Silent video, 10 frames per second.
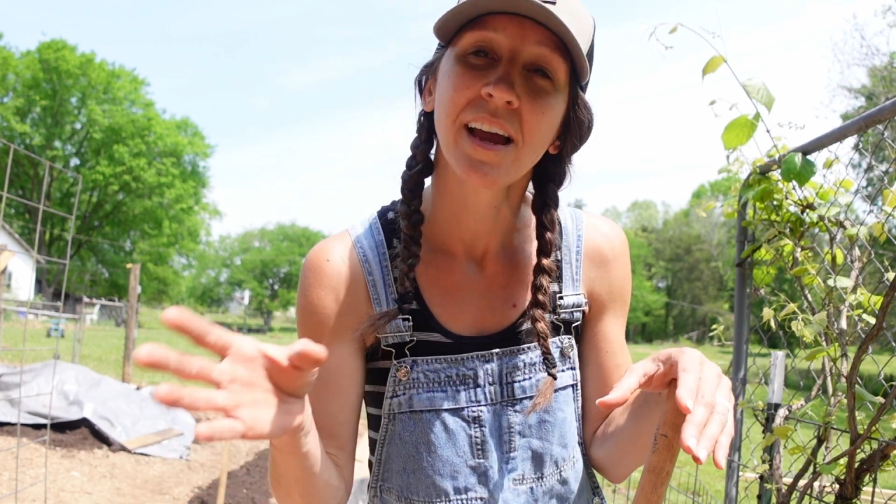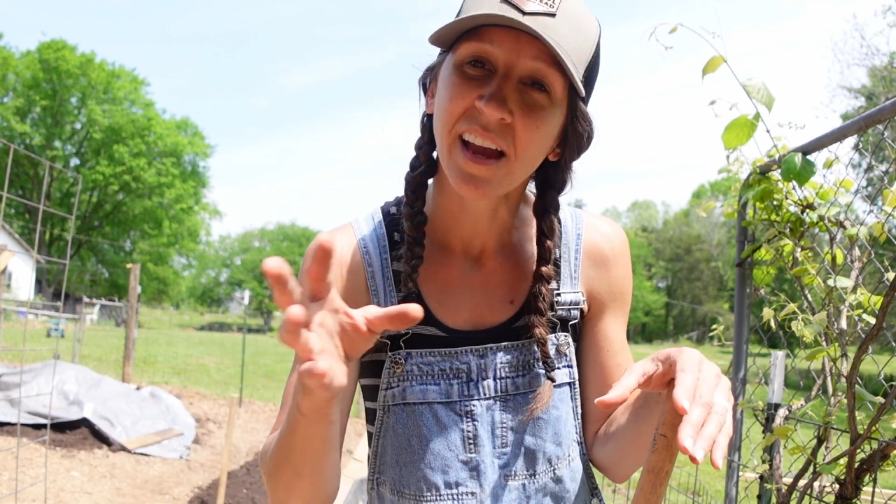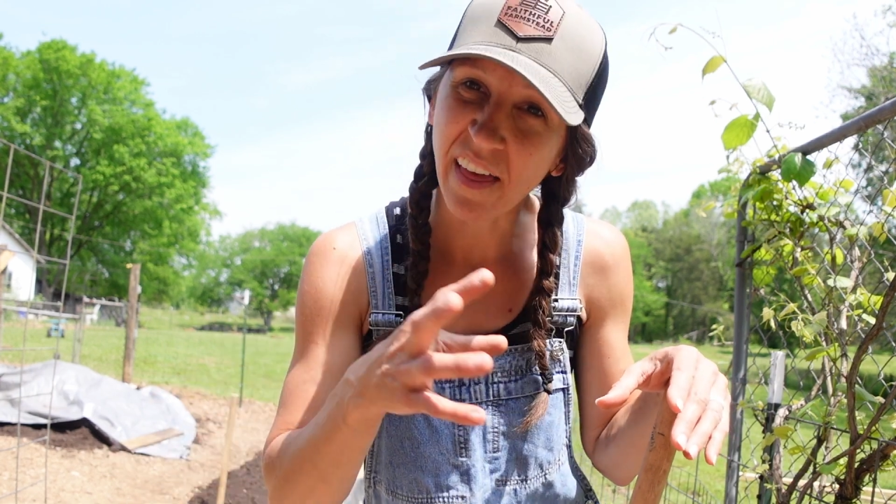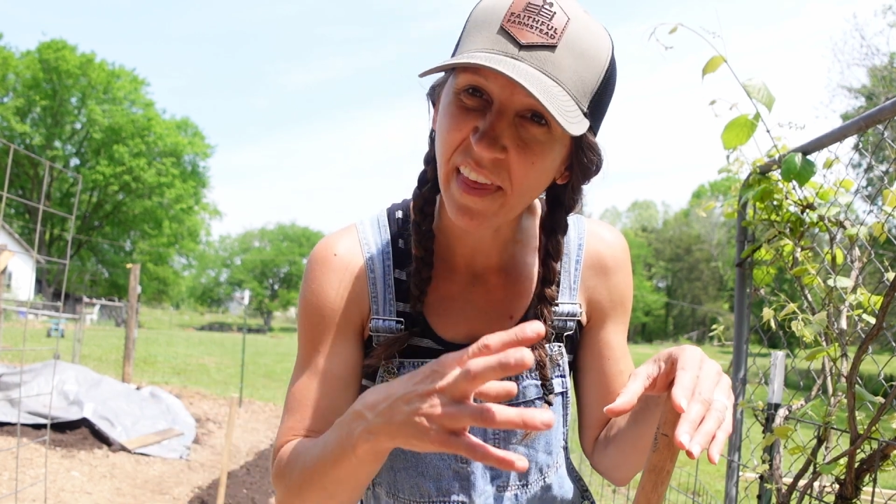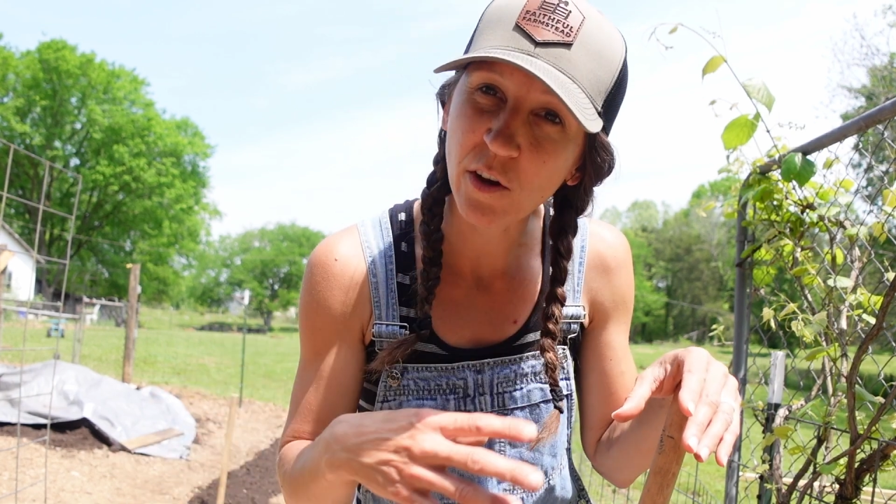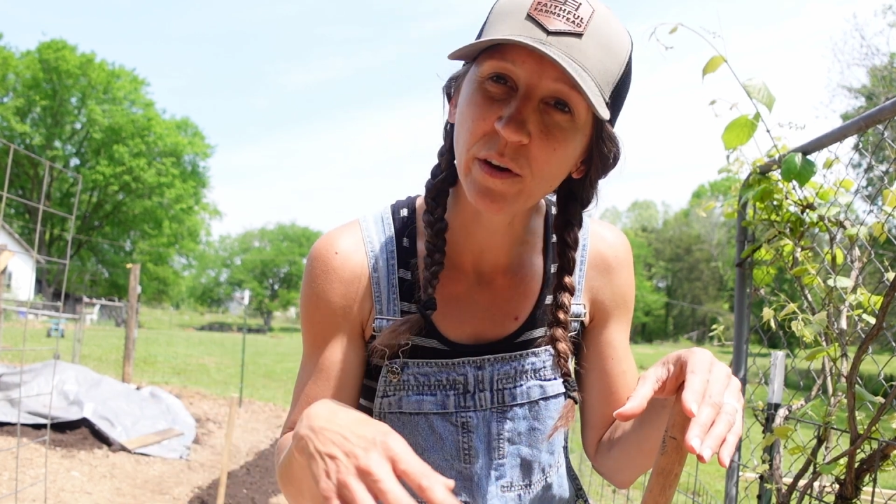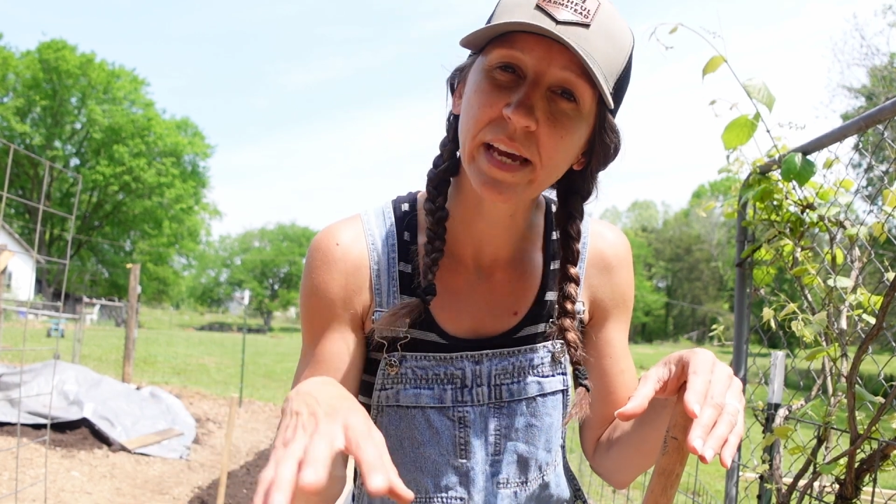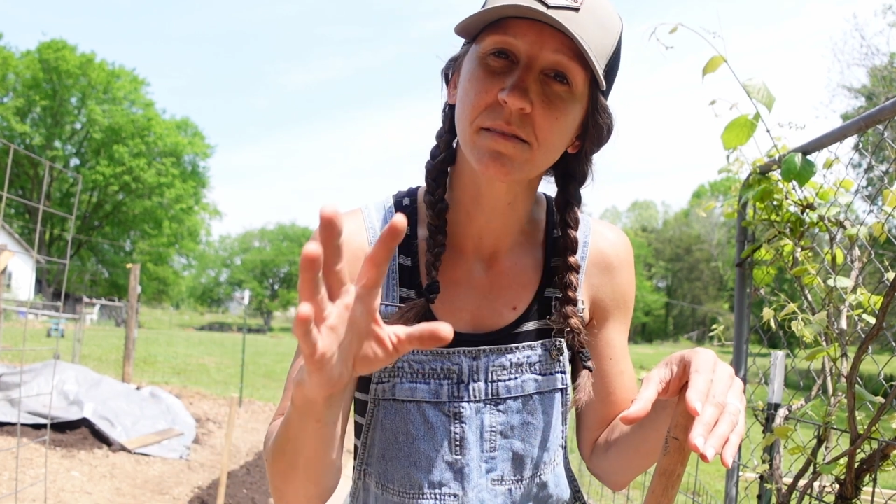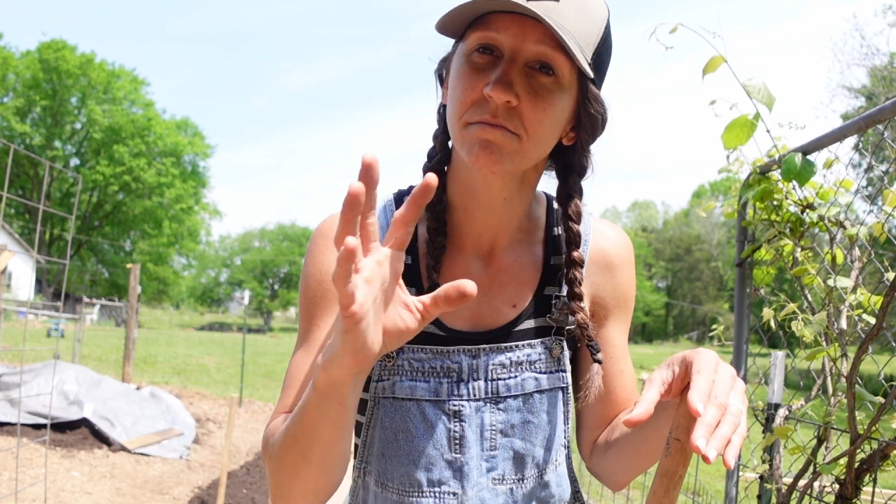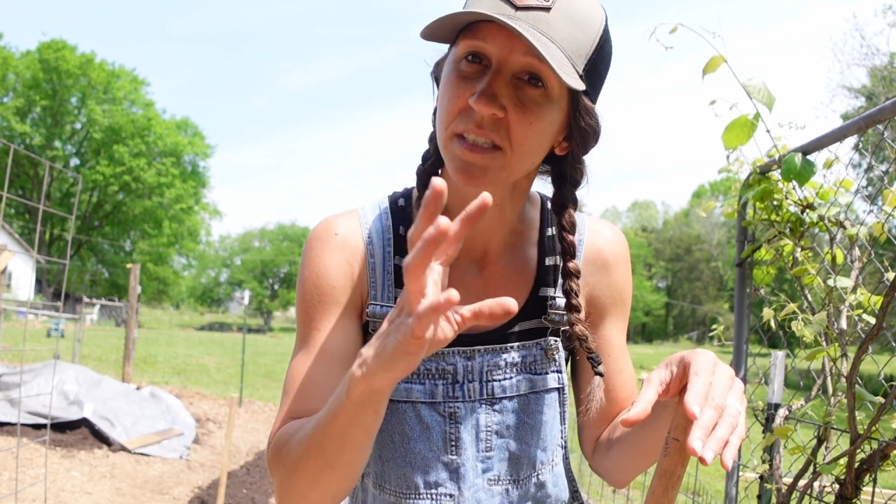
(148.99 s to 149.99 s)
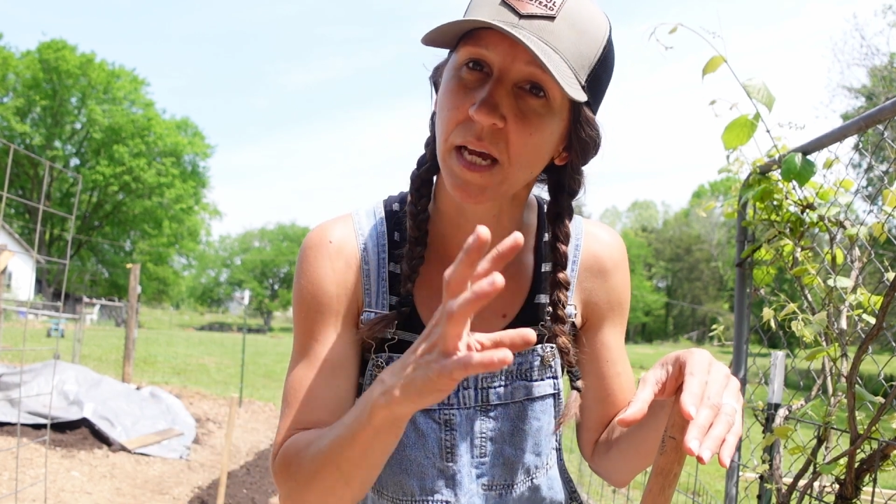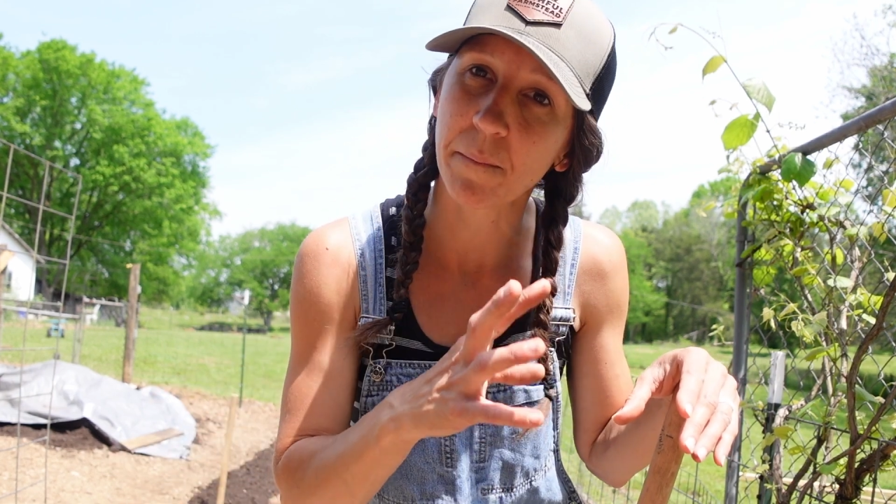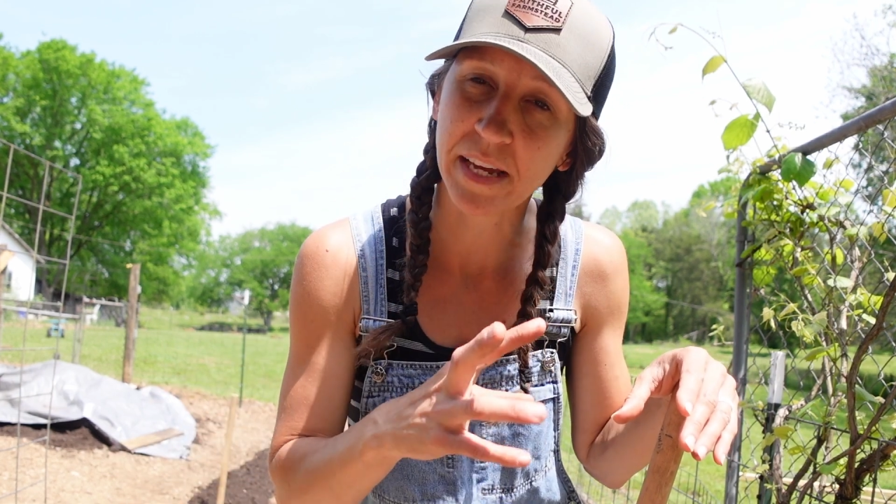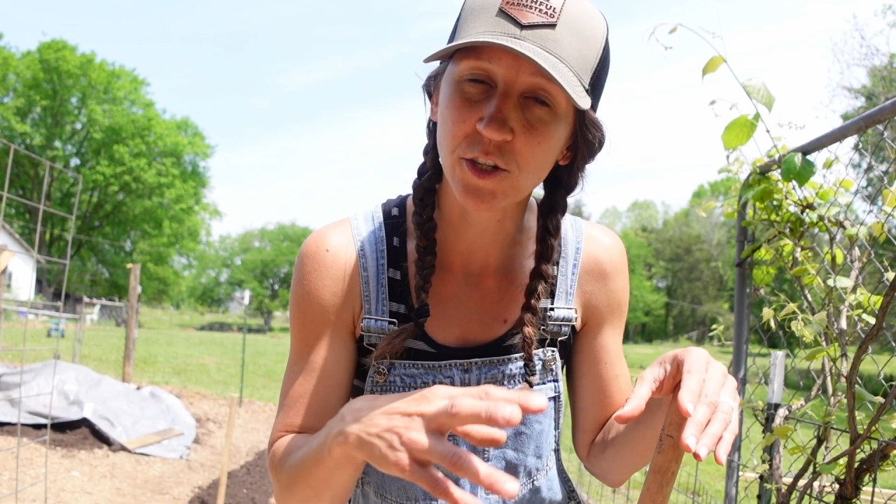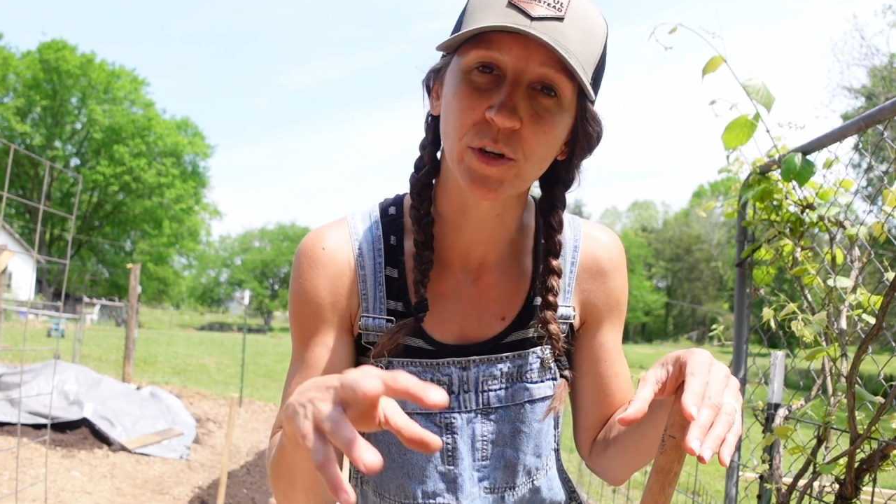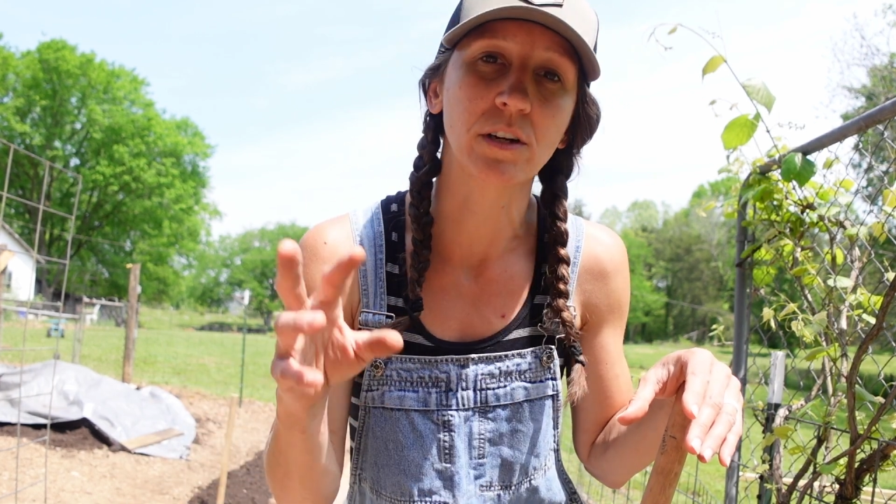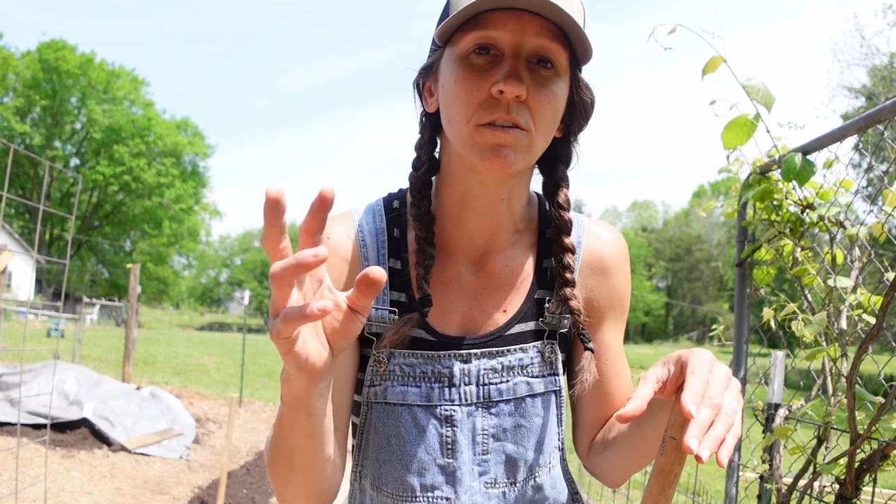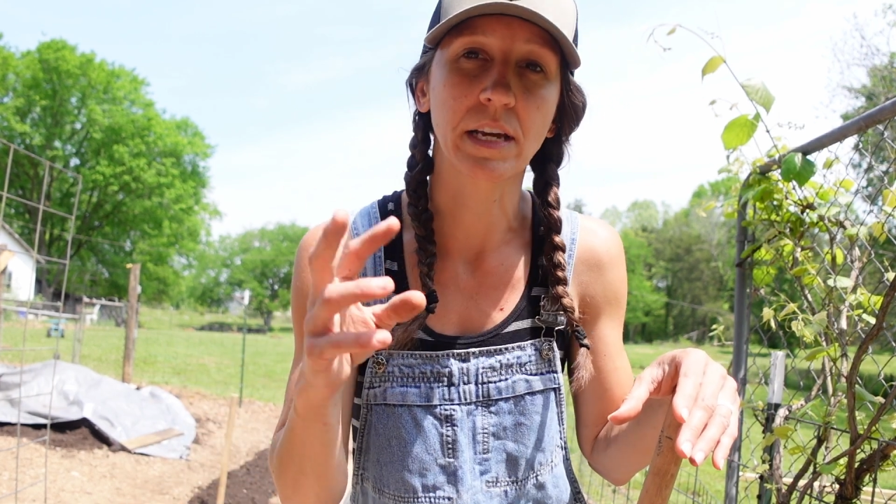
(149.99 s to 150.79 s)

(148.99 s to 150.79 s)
and then you'll get some that trickle